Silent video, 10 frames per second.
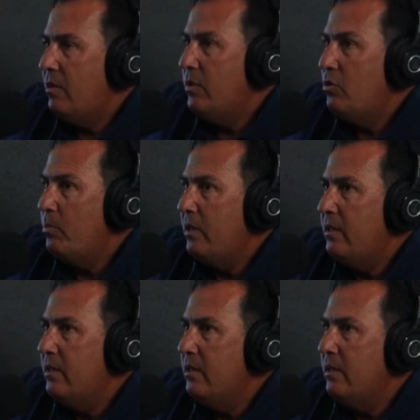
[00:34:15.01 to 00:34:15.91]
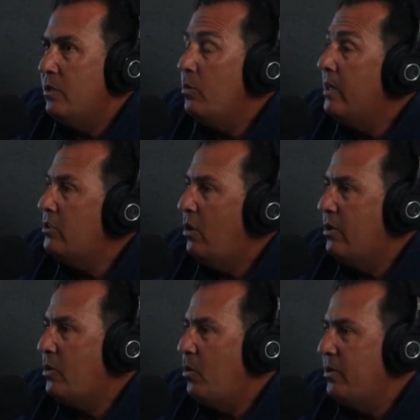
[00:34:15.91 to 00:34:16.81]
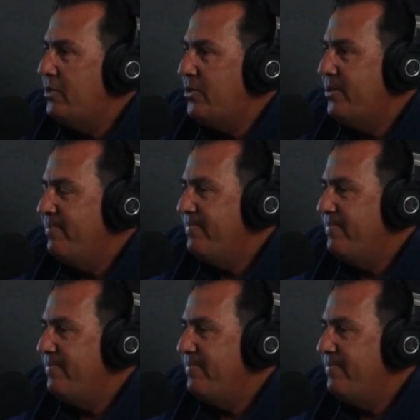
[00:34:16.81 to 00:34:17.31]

I went to play the U.S. hard courts,